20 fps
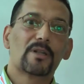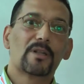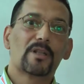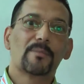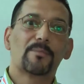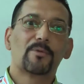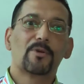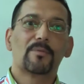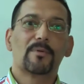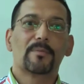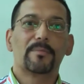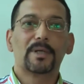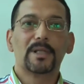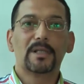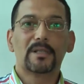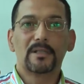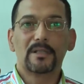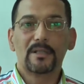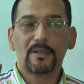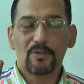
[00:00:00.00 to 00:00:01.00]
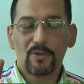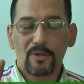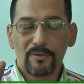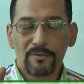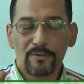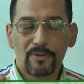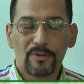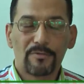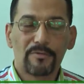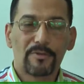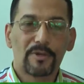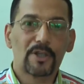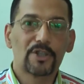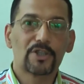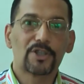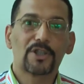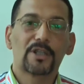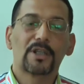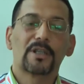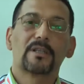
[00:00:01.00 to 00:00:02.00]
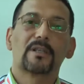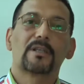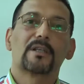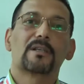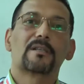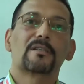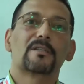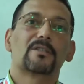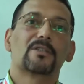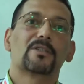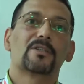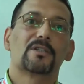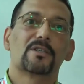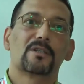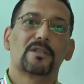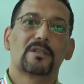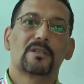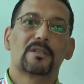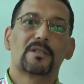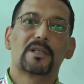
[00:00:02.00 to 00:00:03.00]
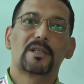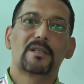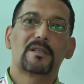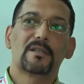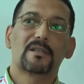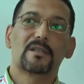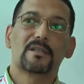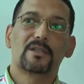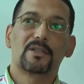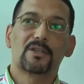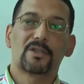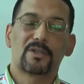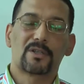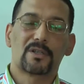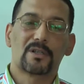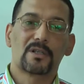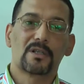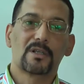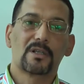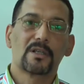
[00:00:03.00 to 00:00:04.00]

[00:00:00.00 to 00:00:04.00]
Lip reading: the probability of your fracture in the next 10 years.